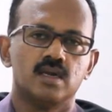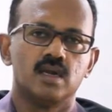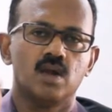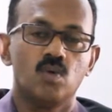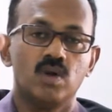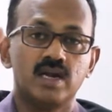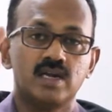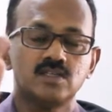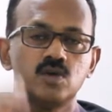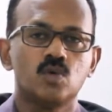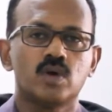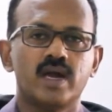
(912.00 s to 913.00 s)
Now let
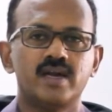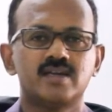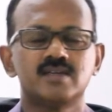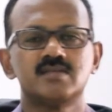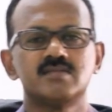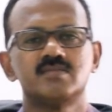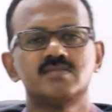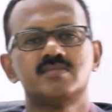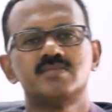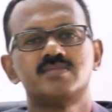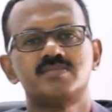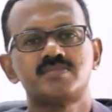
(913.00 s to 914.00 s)
us look at
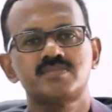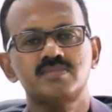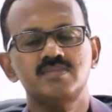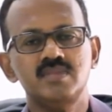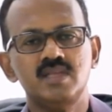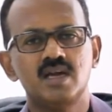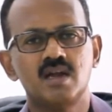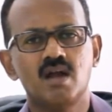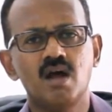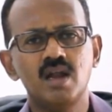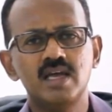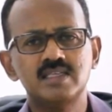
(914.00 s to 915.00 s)

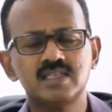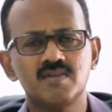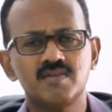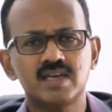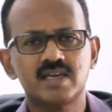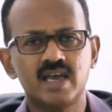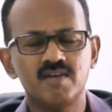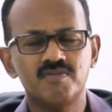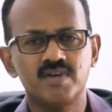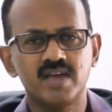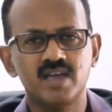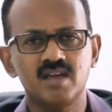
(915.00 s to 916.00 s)
knowledge level
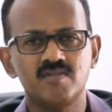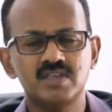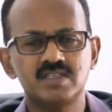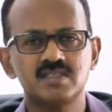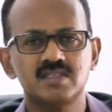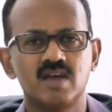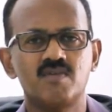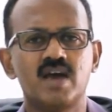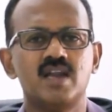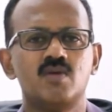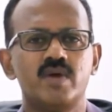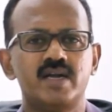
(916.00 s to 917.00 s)
K5, which is
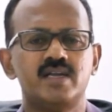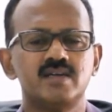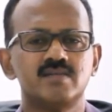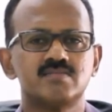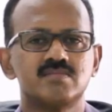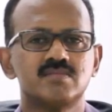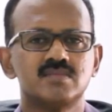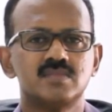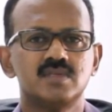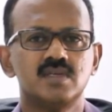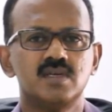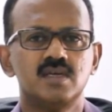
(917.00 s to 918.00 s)
evaluating.
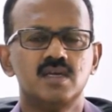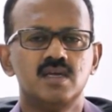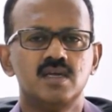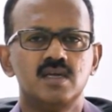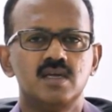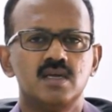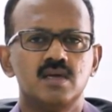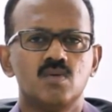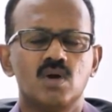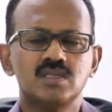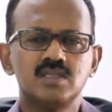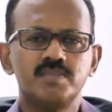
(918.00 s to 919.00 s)

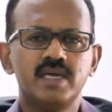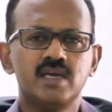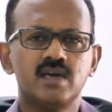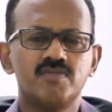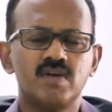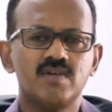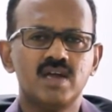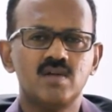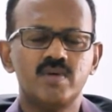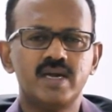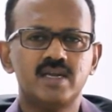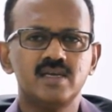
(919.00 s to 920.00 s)
What is the meaning of
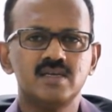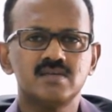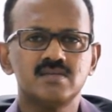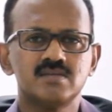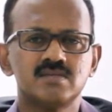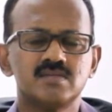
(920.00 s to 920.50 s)
evaluating?